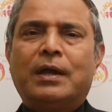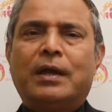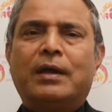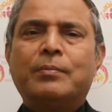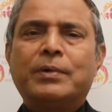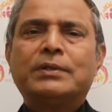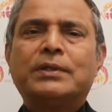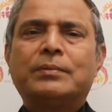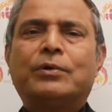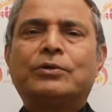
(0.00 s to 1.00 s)
And among
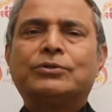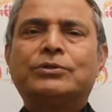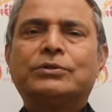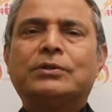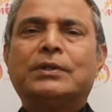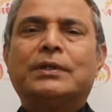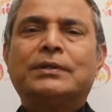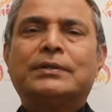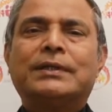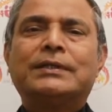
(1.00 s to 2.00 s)
the abortion,
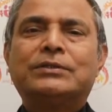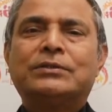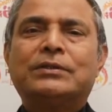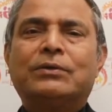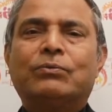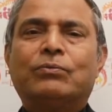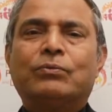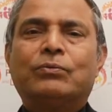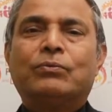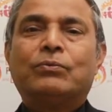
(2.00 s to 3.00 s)
there is
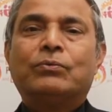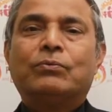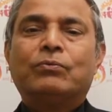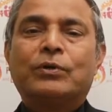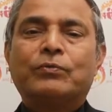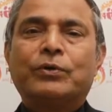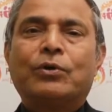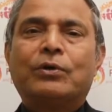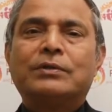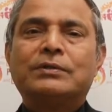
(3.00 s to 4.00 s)
what we
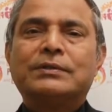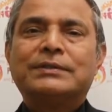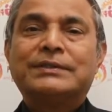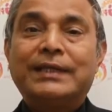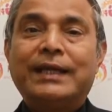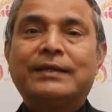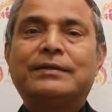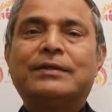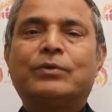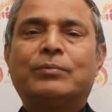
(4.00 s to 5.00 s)
call
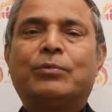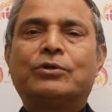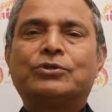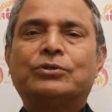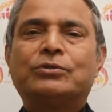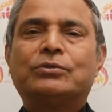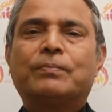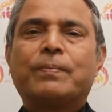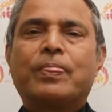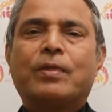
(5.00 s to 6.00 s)
selective abortion
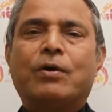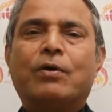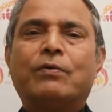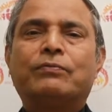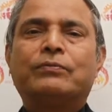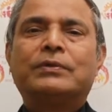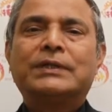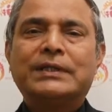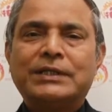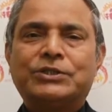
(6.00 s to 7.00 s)
of
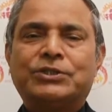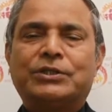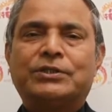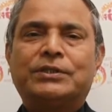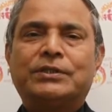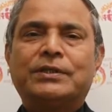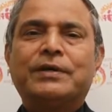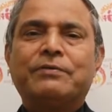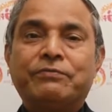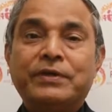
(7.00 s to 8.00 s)
girl children,
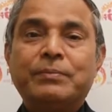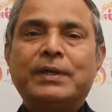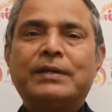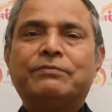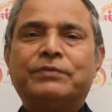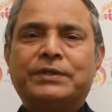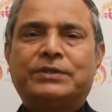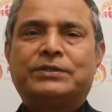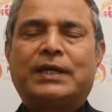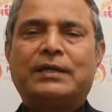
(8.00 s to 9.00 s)
female
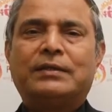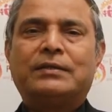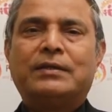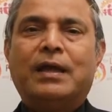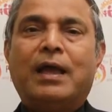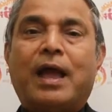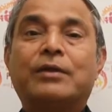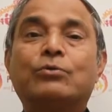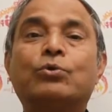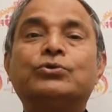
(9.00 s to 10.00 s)
feticide.
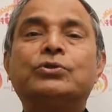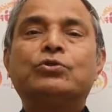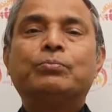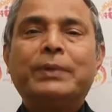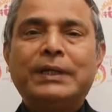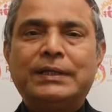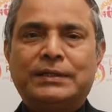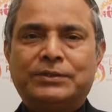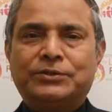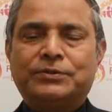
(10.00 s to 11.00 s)
And it goes into
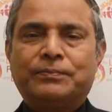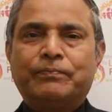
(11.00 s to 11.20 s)
millions.